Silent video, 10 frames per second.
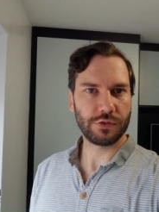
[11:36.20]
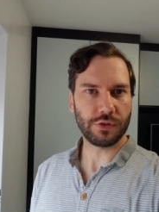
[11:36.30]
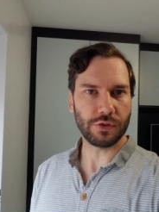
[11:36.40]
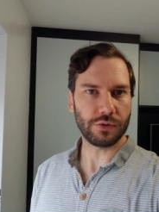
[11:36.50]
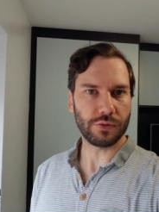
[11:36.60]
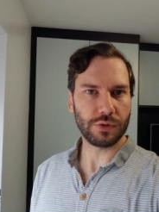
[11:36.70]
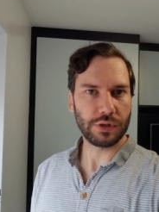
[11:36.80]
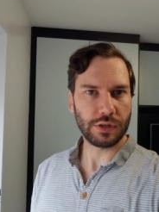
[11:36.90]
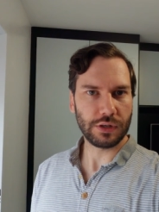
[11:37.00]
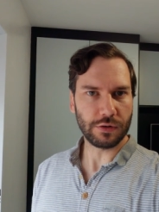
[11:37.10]
So
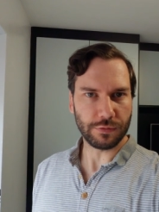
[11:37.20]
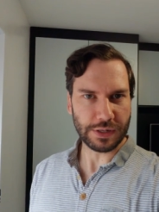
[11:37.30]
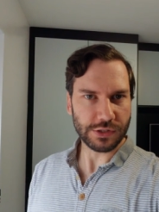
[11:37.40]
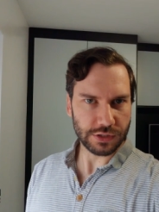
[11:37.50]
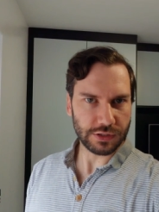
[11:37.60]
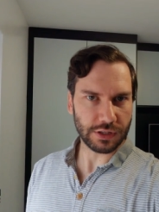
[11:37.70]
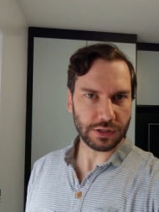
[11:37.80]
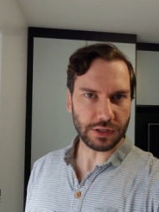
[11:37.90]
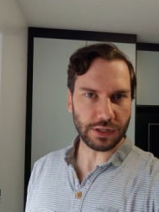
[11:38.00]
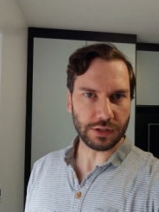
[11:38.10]
I've mentioned
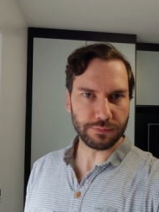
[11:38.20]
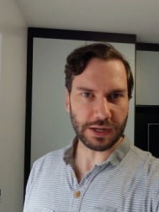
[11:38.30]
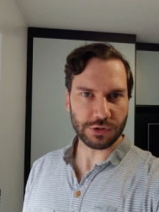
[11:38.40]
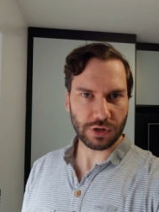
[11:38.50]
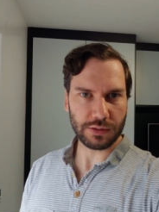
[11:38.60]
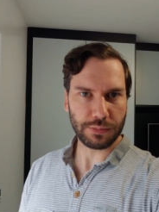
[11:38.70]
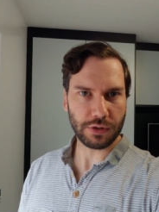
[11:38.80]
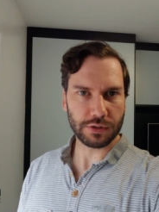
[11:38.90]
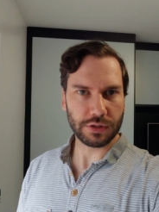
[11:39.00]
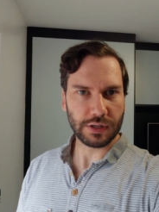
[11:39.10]
that the my
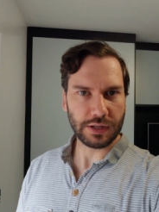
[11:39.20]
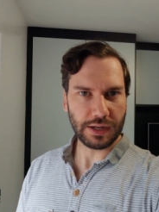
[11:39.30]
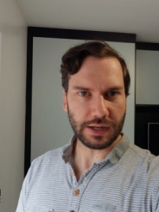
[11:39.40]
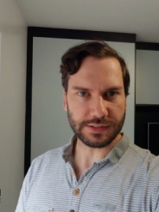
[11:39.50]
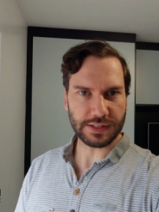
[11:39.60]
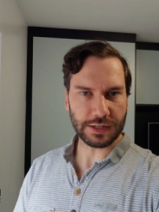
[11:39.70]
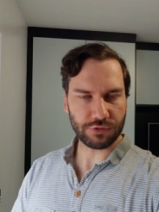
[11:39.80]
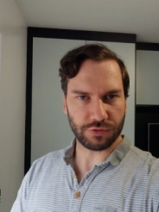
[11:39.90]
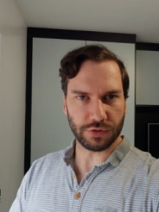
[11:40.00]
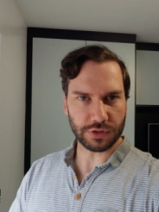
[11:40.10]
tripod has the
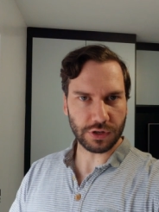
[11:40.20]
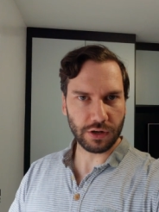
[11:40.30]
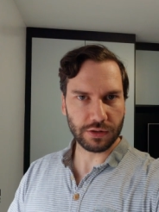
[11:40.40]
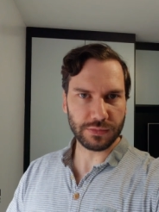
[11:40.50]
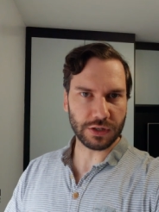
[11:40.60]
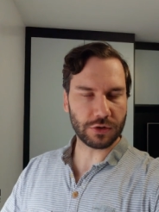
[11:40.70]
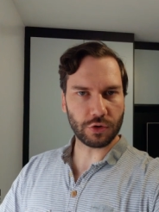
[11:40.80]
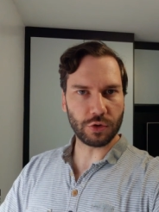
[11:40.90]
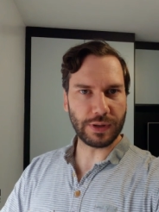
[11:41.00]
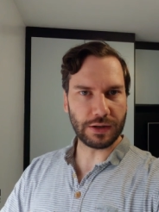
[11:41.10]
extra column that
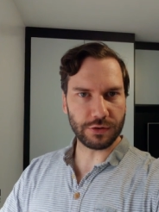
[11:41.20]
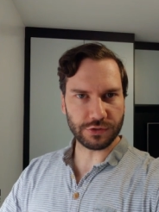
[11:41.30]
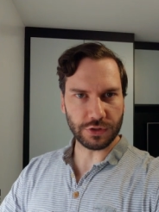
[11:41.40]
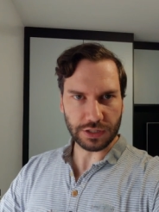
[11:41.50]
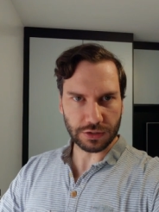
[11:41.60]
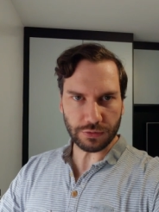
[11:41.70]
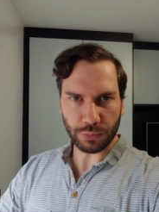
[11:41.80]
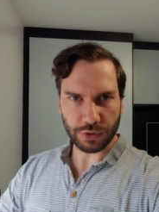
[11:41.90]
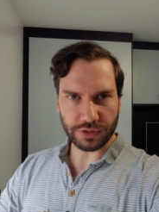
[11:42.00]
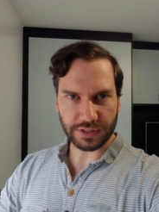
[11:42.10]
can come out so that you
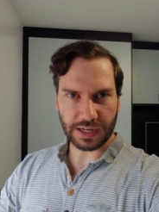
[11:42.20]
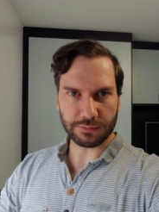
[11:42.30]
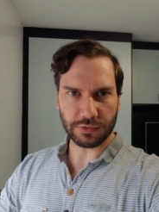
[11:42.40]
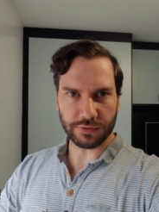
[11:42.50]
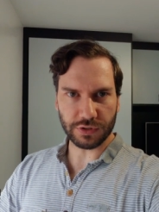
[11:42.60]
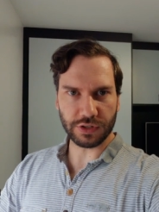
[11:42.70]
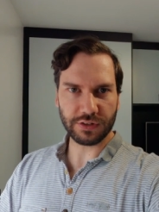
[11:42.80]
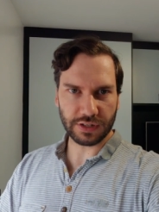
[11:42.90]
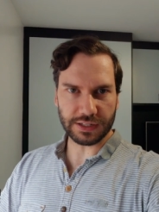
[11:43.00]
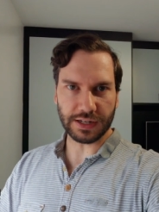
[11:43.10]
can put the camera
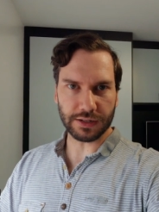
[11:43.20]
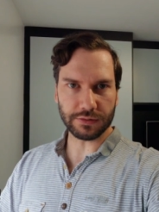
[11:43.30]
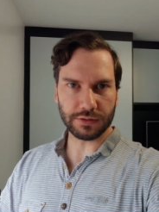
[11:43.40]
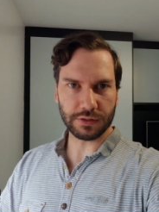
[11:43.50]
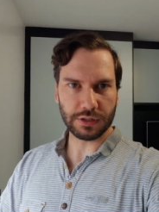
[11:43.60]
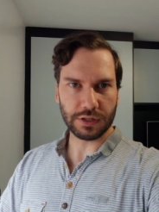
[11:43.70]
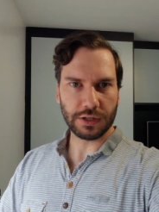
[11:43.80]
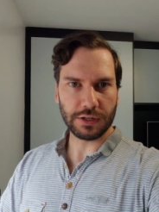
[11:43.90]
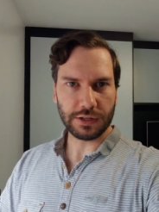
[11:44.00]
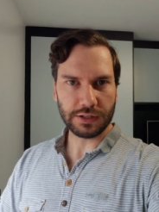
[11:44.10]
vertically down.
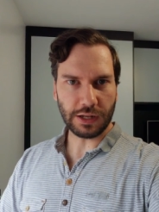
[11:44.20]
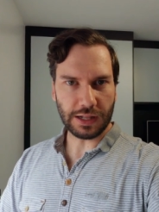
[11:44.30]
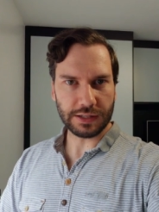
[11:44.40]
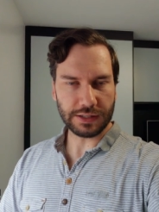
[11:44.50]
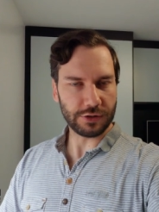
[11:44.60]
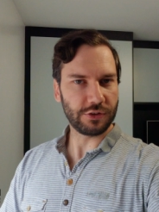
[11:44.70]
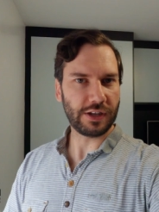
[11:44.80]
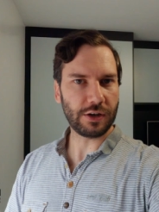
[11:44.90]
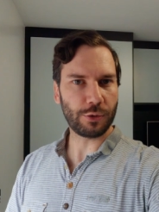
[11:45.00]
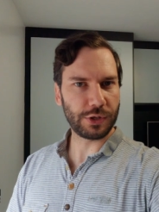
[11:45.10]
Now that, that
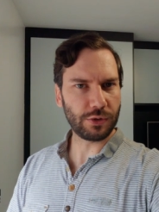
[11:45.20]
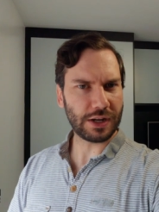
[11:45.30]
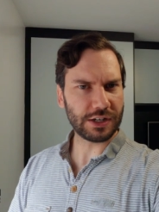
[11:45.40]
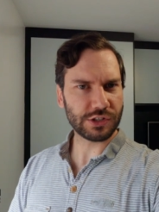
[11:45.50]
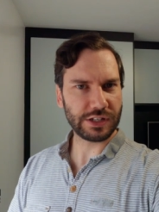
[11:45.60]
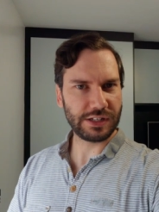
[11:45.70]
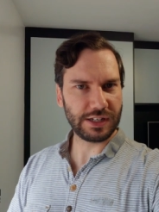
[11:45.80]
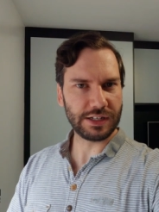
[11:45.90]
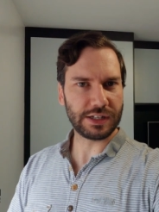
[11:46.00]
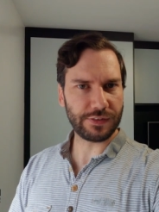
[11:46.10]
does help, you don't actually
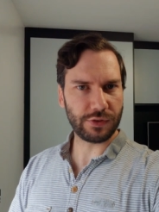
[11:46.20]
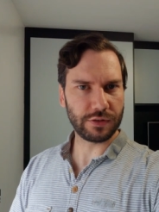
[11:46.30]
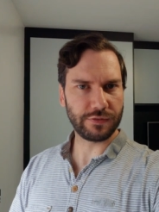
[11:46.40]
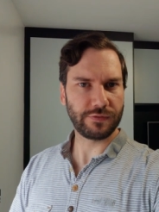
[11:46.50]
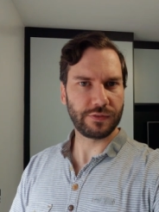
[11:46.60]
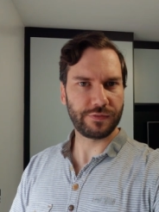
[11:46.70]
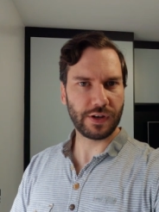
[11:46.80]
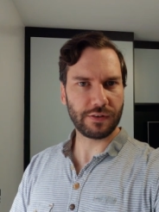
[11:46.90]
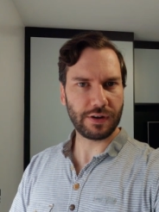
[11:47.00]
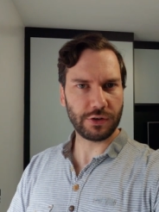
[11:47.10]
need it. If you can
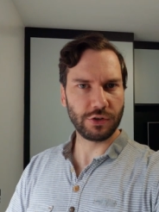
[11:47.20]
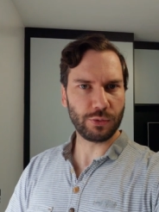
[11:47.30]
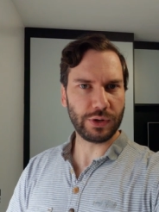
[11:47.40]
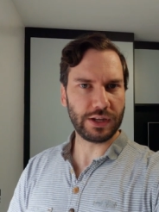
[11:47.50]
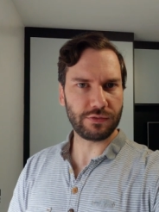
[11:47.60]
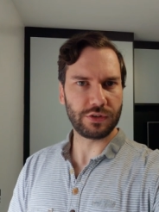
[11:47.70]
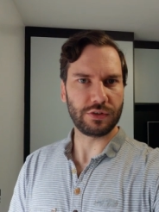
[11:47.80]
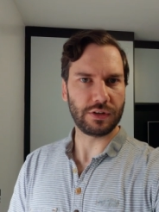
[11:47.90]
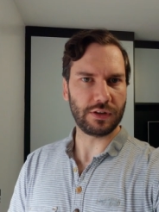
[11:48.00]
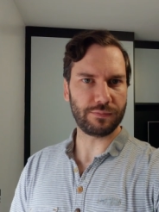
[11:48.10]
figure out another way of,
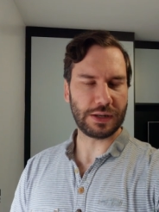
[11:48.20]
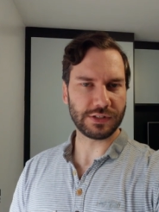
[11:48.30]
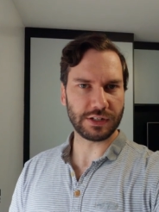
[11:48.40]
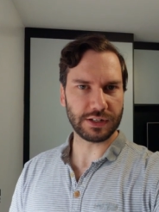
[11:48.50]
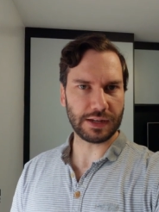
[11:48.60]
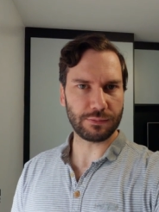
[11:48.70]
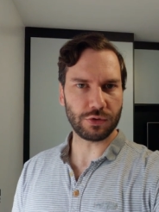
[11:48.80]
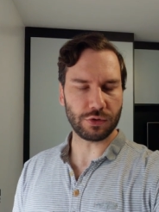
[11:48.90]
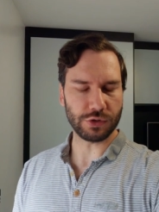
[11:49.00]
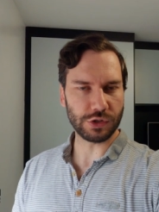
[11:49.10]
of mounting the
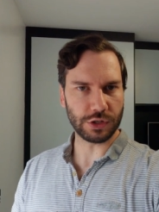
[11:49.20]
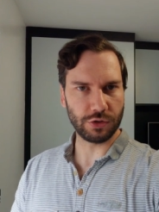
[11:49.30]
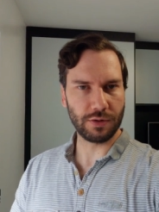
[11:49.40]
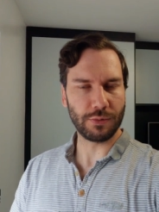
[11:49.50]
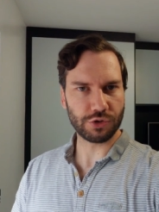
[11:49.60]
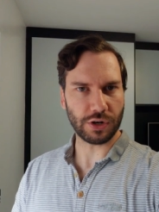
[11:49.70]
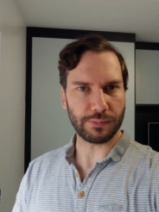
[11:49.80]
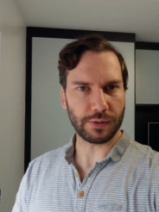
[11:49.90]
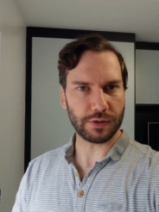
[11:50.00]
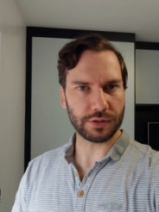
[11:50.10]
camera or using a normal
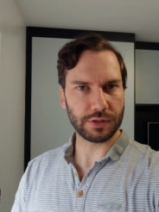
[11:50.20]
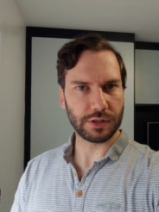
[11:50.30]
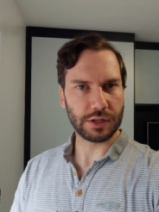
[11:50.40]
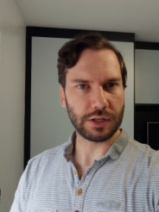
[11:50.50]
tripod,